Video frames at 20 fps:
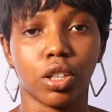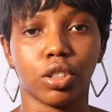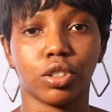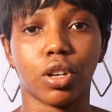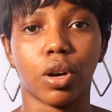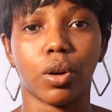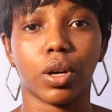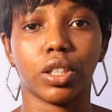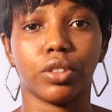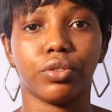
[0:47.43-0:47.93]

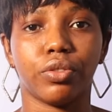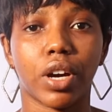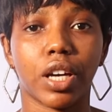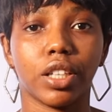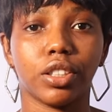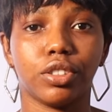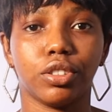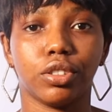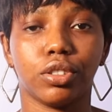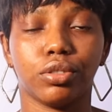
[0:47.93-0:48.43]
so I'd
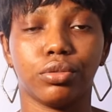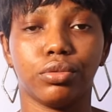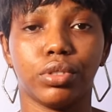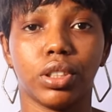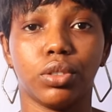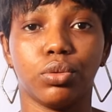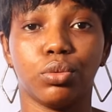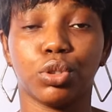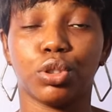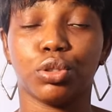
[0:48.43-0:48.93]
advise you to,
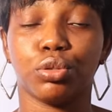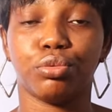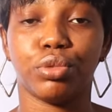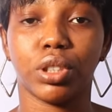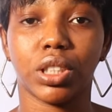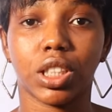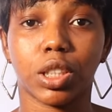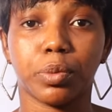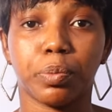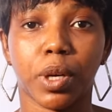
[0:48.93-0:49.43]
read, to
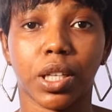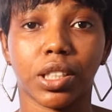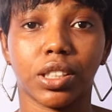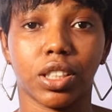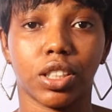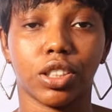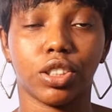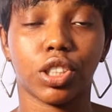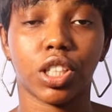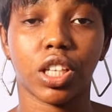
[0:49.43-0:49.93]
read this
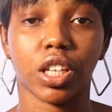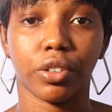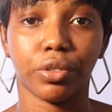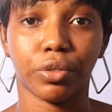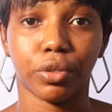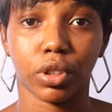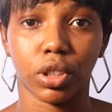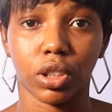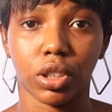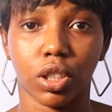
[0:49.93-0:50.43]
passage
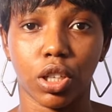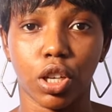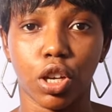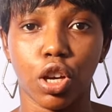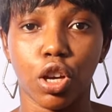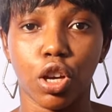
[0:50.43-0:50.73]
carefully.